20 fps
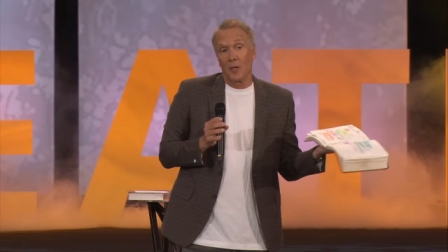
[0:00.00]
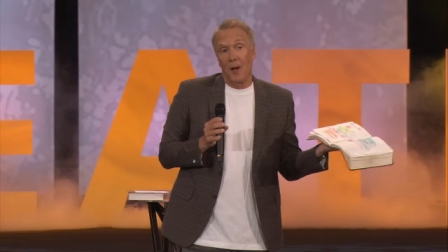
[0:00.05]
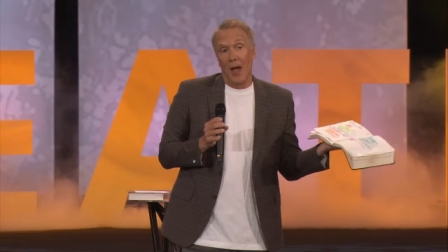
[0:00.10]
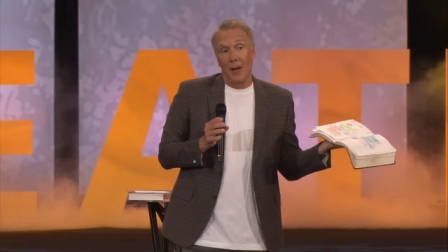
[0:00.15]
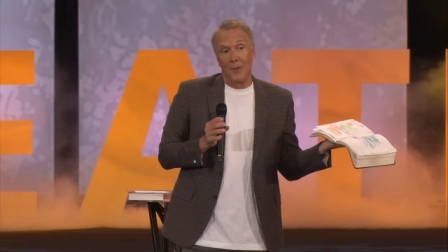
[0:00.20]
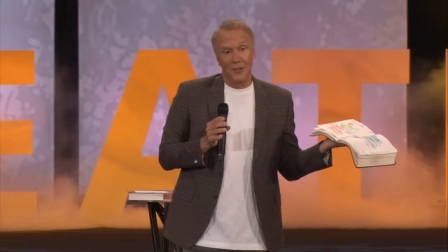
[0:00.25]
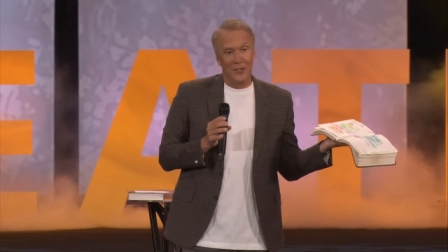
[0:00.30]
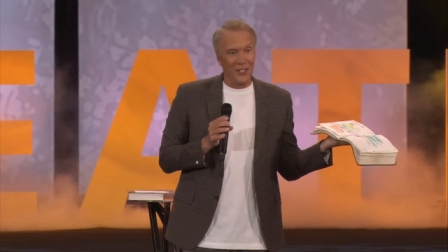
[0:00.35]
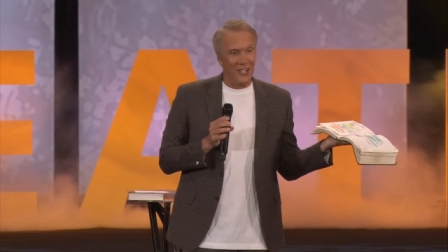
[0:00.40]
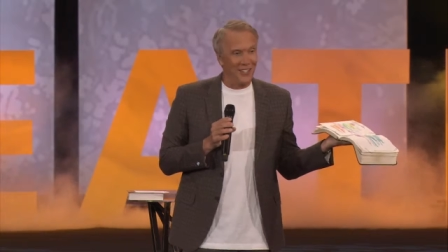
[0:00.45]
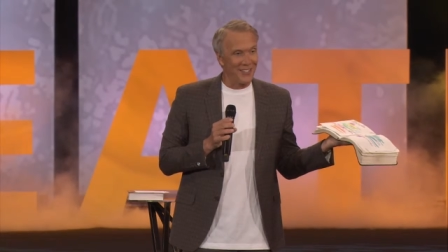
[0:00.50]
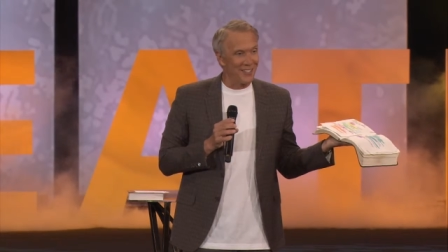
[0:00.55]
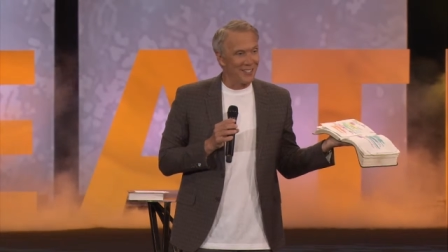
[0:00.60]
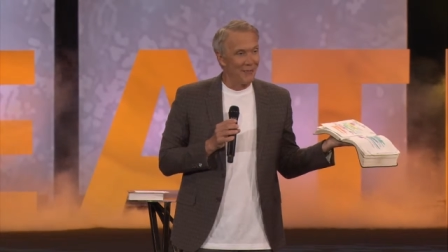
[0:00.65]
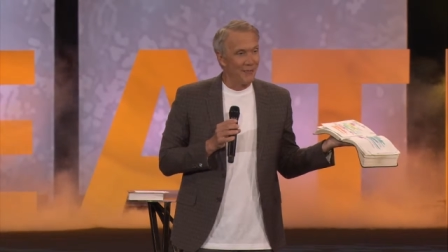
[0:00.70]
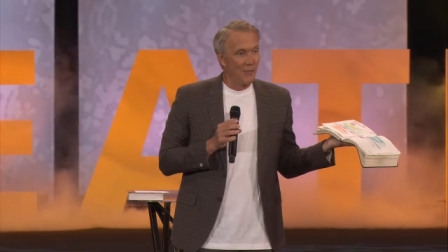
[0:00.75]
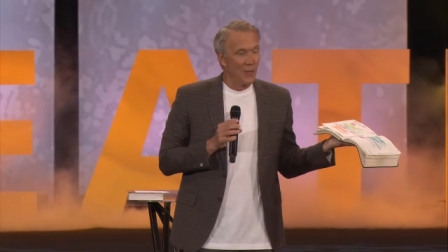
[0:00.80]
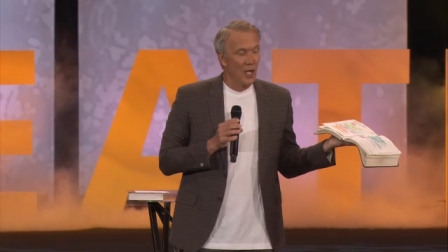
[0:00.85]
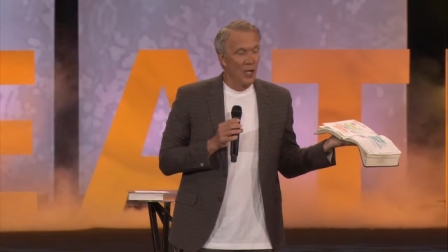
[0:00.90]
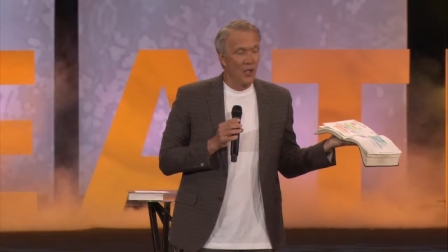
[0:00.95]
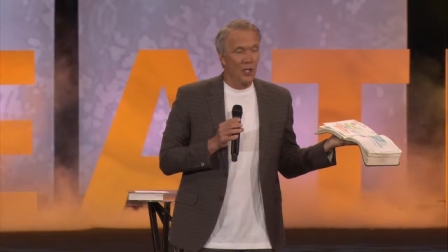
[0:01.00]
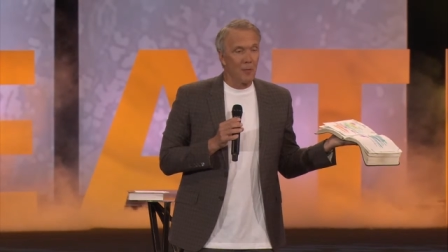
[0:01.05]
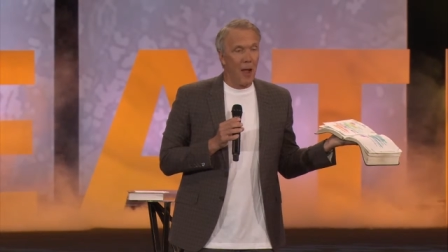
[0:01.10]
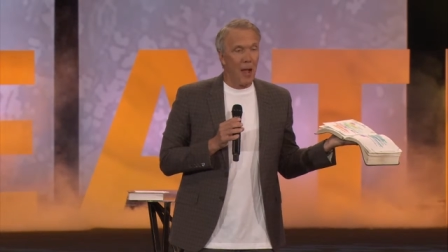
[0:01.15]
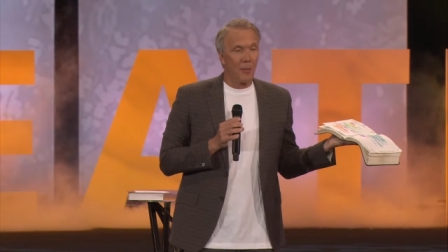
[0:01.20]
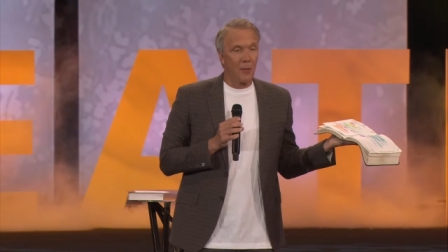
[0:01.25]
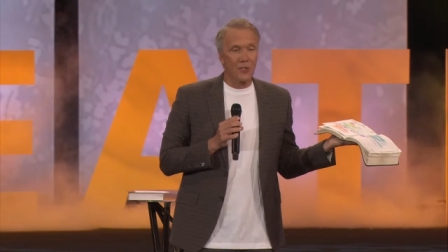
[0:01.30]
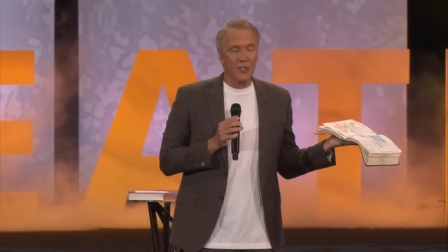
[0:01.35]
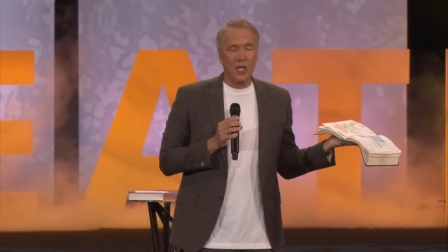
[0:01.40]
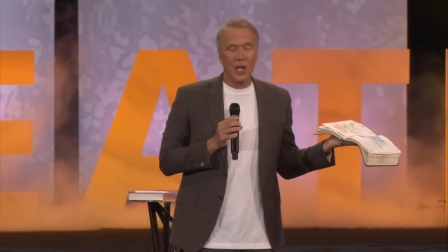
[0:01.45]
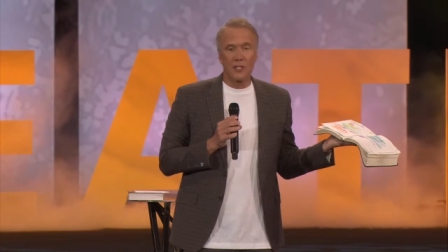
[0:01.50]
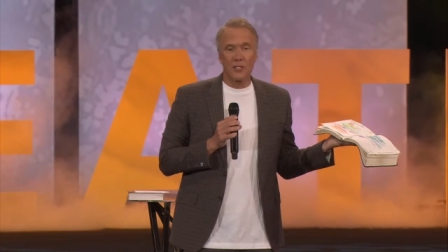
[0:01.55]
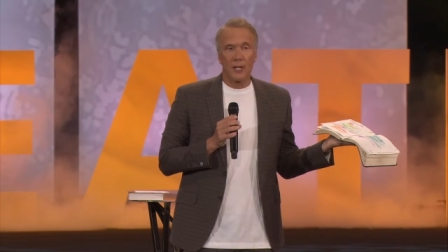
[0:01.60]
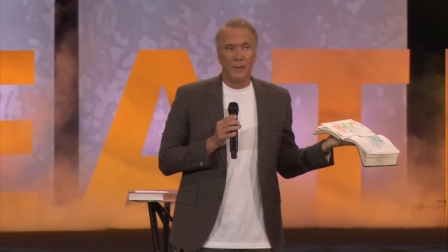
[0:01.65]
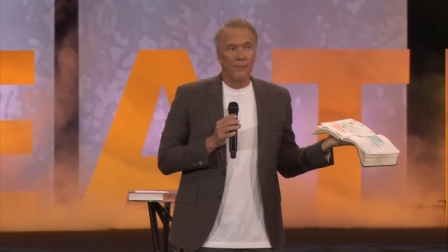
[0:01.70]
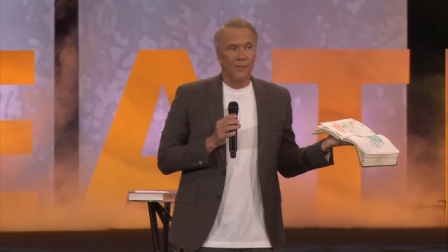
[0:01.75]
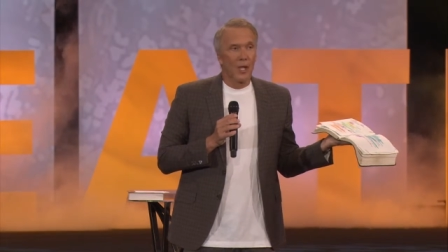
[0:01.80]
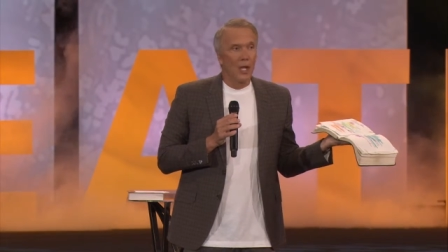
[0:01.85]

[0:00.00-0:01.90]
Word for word: the Bible says. The Bible says